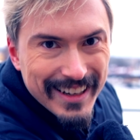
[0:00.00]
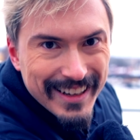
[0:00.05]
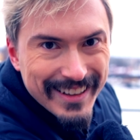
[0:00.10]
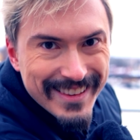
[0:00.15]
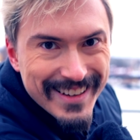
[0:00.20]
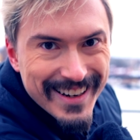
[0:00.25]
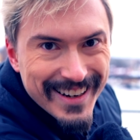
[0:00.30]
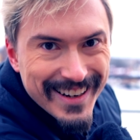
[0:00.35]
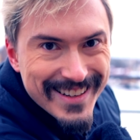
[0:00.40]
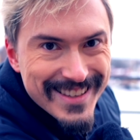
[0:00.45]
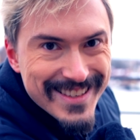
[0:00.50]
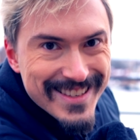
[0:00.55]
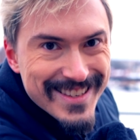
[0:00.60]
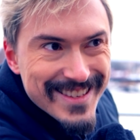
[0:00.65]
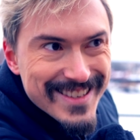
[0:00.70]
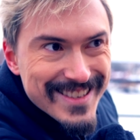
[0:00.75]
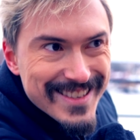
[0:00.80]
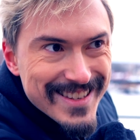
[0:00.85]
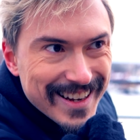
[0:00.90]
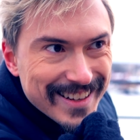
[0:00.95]
And
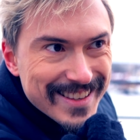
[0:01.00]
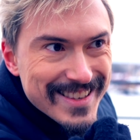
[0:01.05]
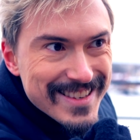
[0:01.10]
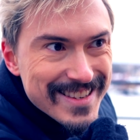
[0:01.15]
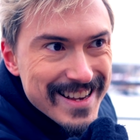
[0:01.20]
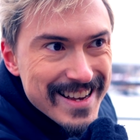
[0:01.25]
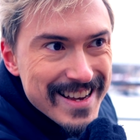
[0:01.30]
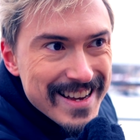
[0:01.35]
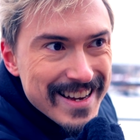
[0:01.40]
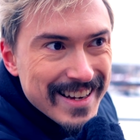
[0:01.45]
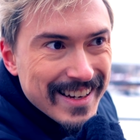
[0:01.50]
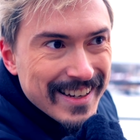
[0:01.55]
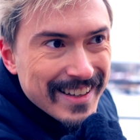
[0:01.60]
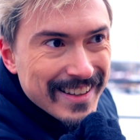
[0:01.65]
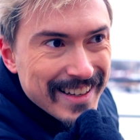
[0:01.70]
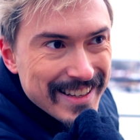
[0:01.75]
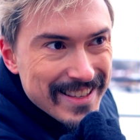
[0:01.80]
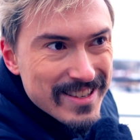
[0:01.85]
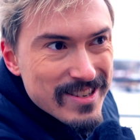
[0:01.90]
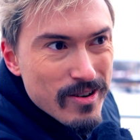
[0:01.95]
that's
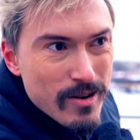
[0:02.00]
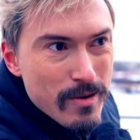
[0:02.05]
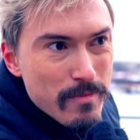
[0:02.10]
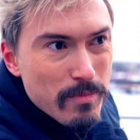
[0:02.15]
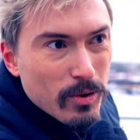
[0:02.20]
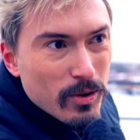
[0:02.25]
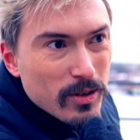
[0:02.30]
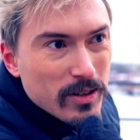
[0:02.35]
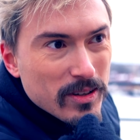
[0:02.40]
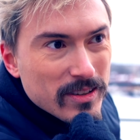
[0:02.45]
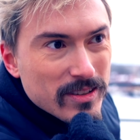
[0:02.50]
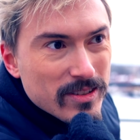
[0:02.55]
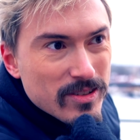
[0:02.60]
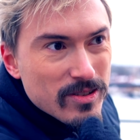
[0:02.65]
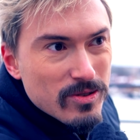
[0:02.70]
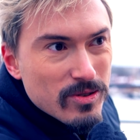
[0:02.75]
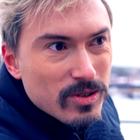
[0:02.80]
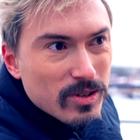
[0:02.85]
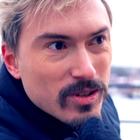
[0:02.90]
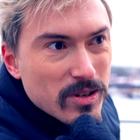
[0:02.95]
so important
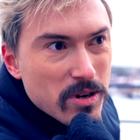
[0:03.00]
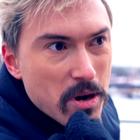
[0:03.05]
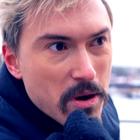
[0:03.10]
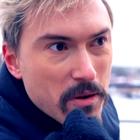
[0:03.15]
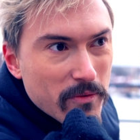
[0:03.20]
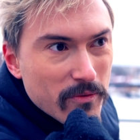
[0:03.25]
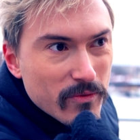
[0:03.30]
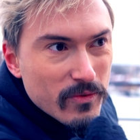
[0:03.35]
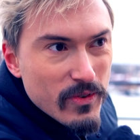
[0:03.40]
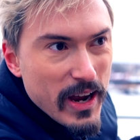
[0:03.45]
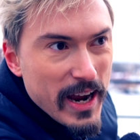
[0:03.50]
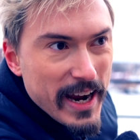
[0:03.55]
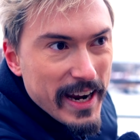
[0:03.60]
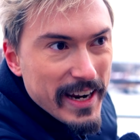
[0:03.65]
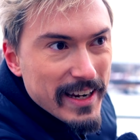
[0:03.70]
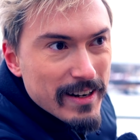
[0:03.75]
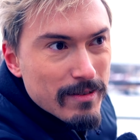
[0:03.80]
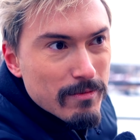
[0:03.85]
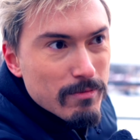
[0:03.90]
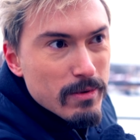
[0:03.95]
to
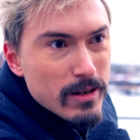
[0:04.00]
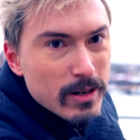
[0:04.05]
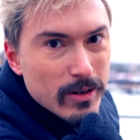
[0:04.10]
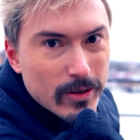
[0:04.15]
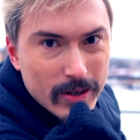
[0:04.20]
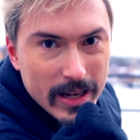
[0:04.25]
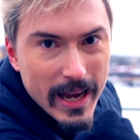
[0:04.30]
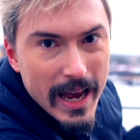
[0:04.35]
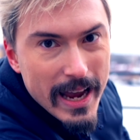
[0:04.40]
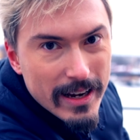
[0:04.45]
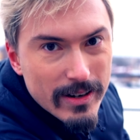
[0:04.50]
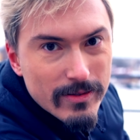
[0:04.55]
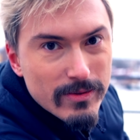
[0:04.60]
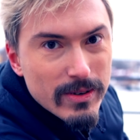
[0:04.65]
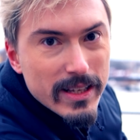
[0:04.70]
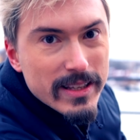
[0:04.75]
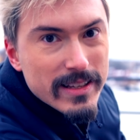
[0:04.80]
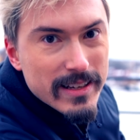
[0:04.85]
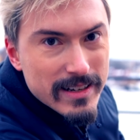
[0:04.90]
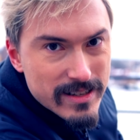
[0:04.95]
convey and be okay
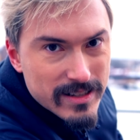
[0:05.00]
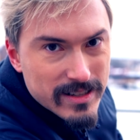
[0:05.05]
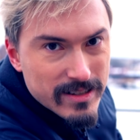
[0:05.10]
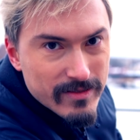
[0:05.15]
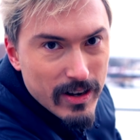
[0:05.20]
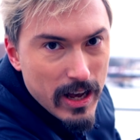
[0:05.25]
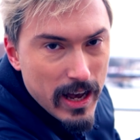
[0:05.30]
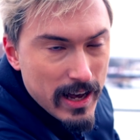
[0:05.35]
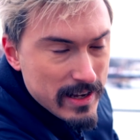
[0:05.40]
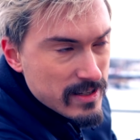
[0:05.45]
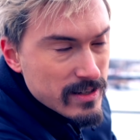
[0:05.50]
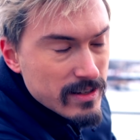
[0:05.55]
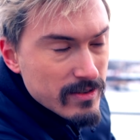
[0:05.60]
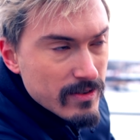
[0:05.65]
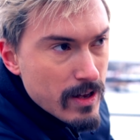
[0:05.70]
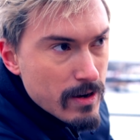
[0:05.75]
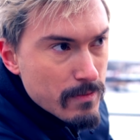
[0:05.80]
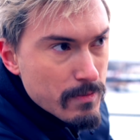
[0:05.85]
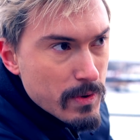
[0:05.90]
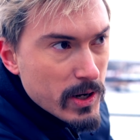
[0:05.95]
with it as a
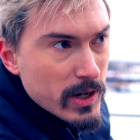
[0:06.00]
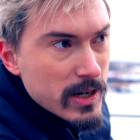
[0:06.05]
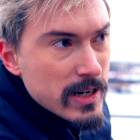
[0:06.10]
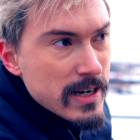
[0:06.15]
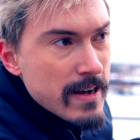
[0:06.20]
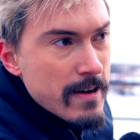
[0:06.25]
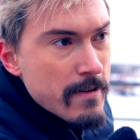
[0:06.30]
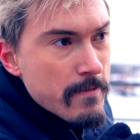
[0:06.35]
developer.